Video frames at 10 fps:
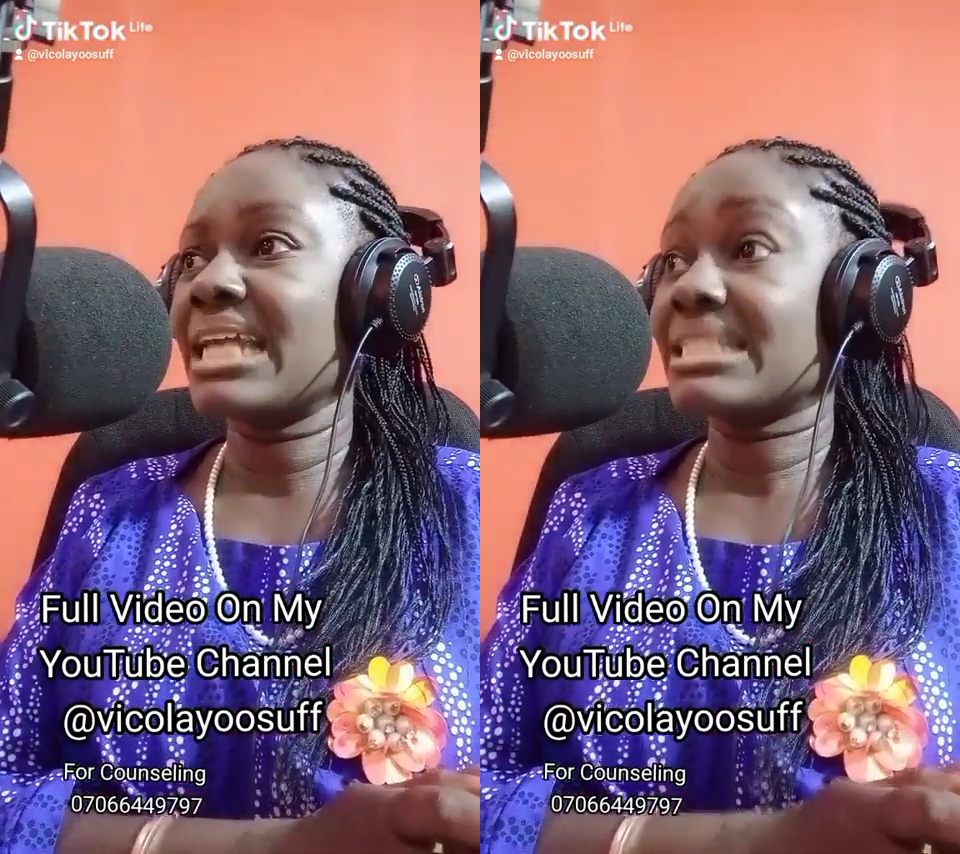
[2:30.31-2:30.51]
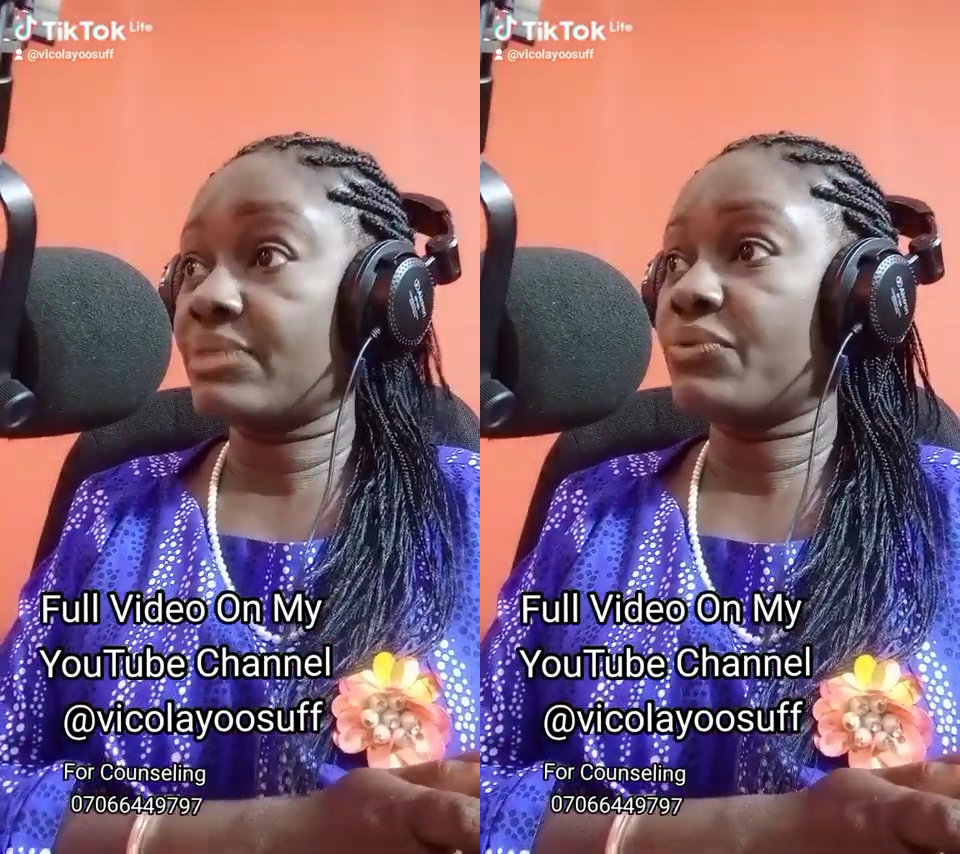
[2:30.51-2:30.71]

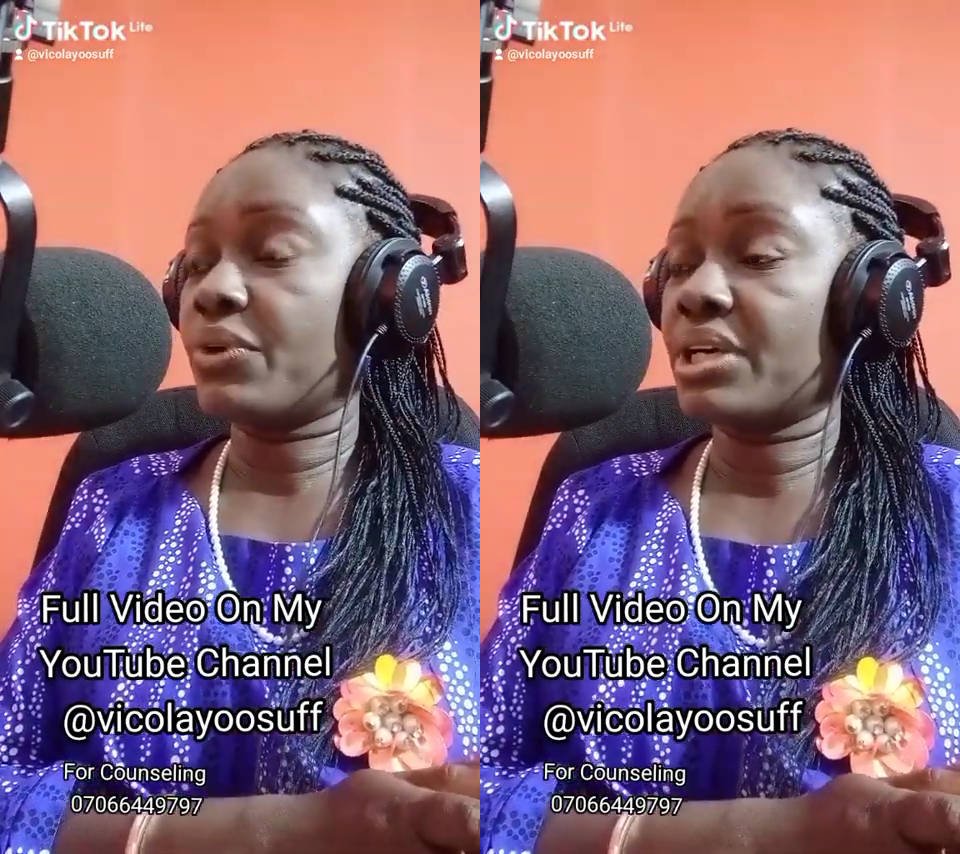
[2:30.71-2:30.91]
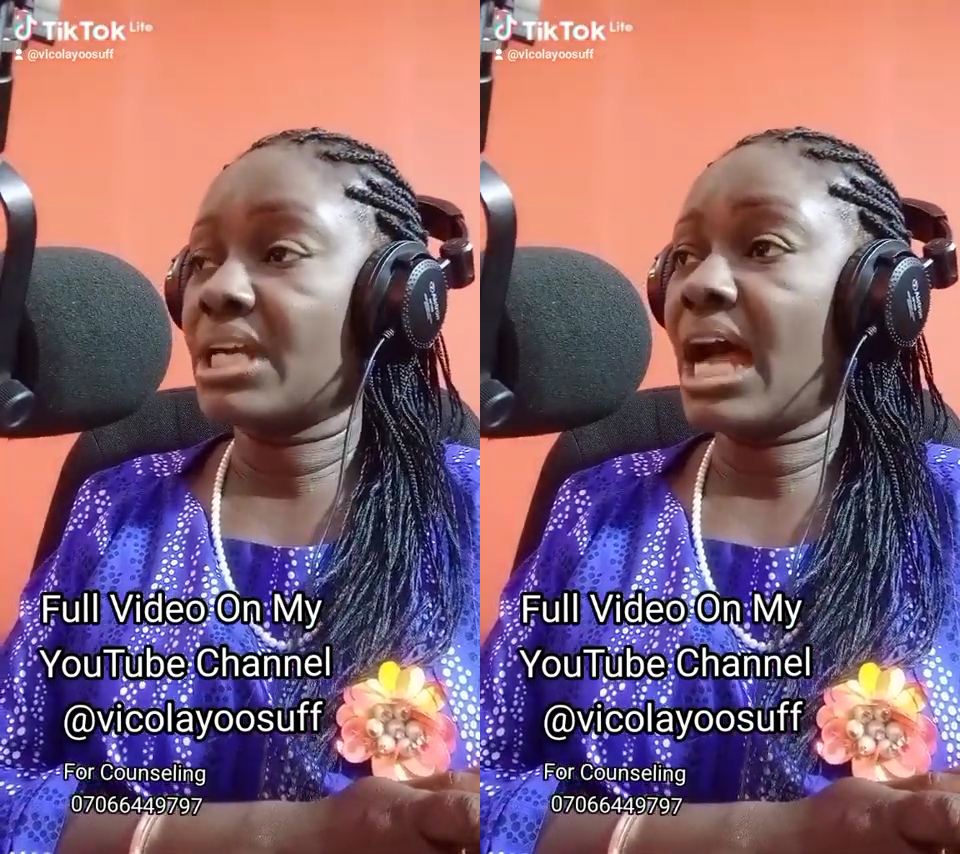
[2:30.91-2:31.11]
That's if you
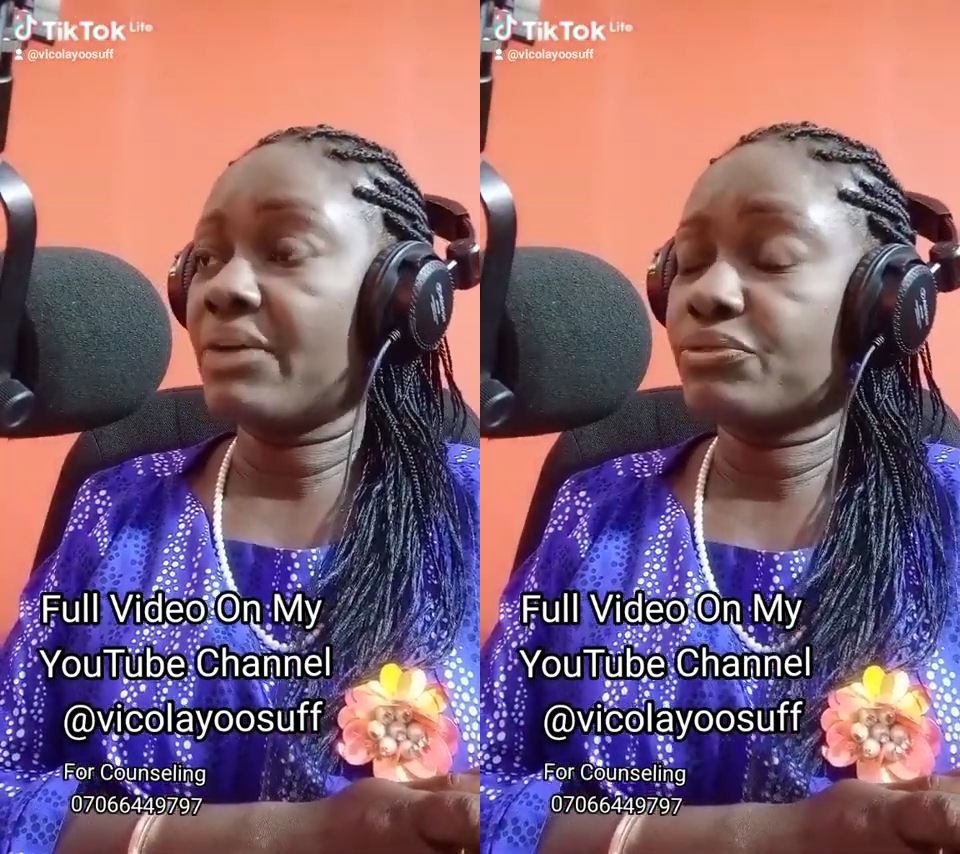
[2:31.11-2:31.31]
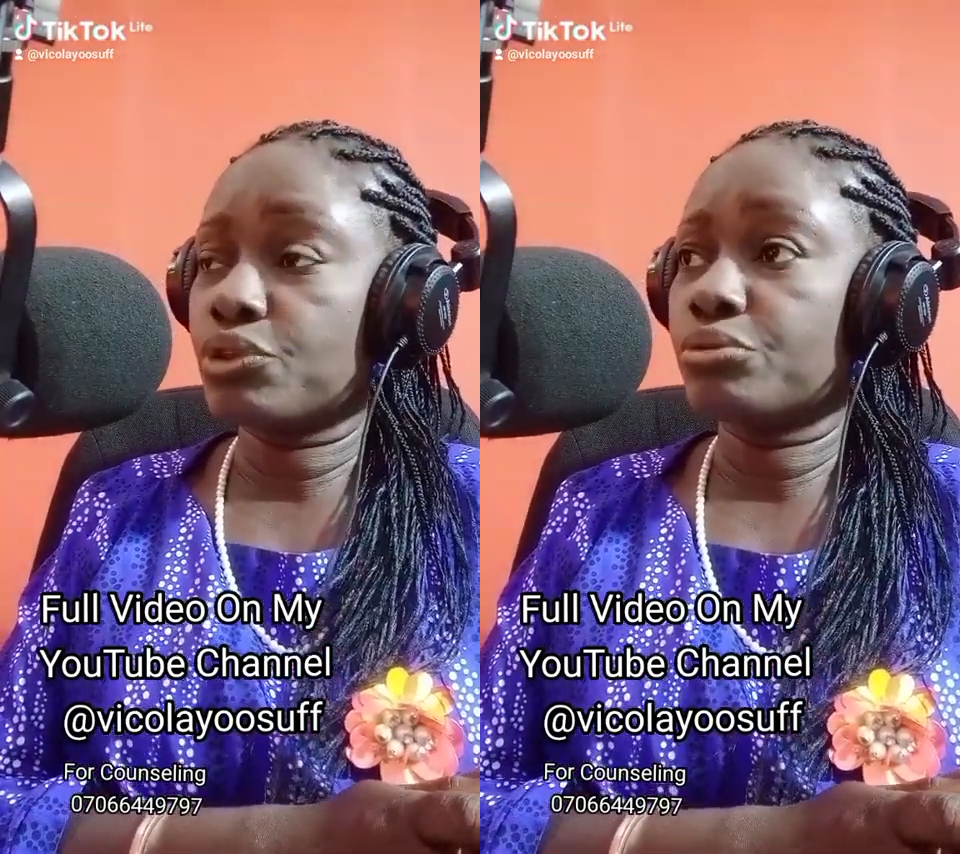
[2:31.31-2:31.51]
already
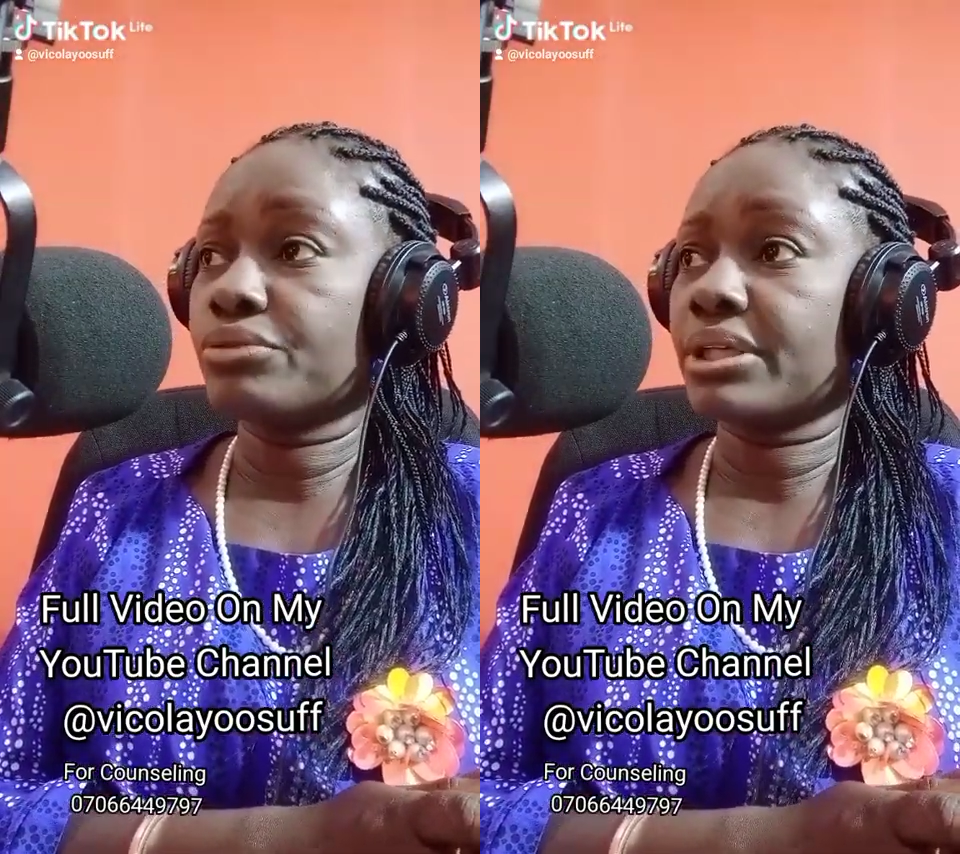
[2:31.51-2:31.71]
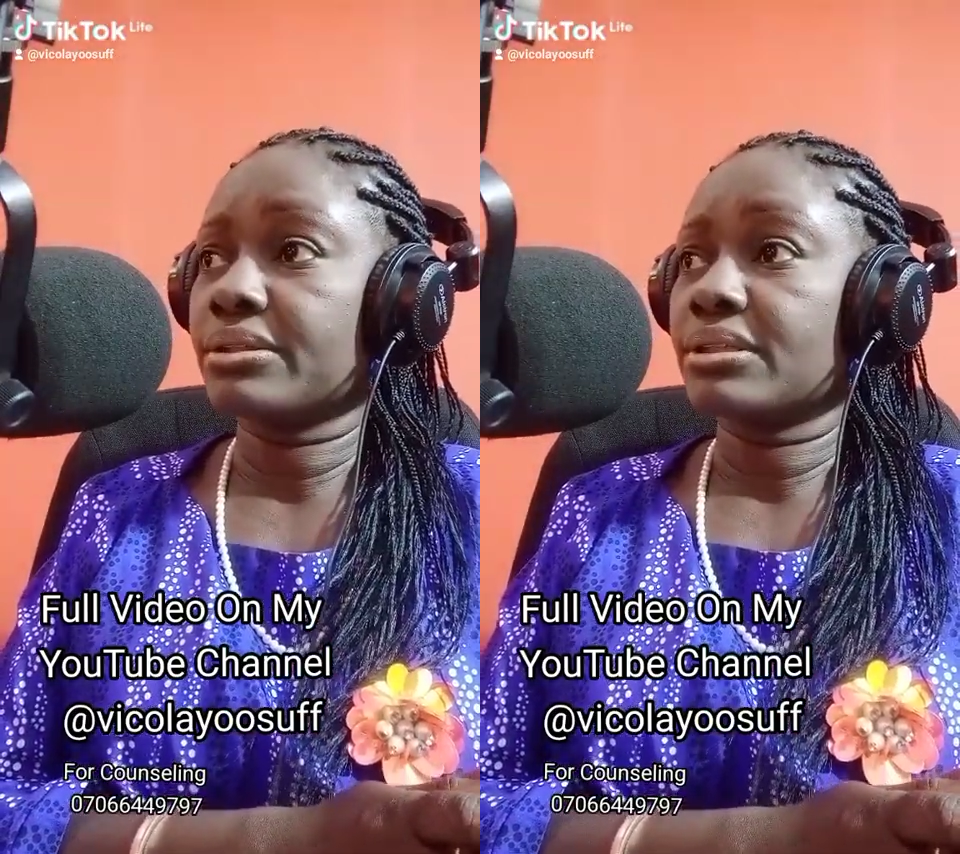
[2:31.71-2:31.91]
have
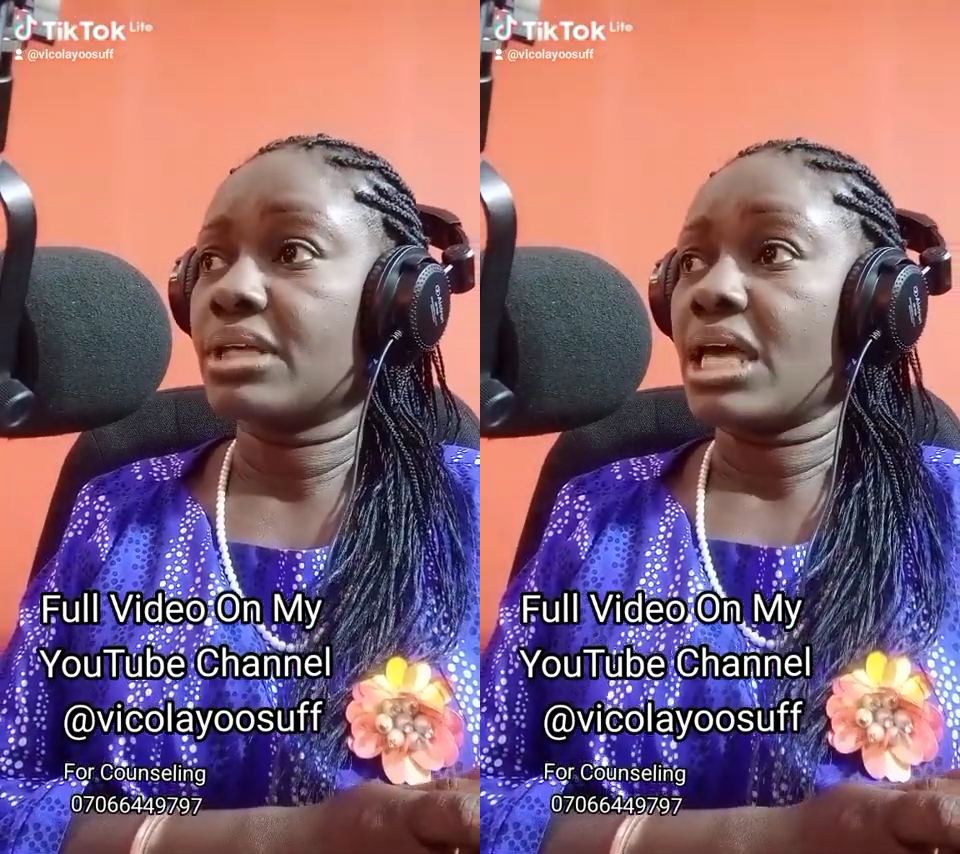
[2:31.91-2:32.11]
children.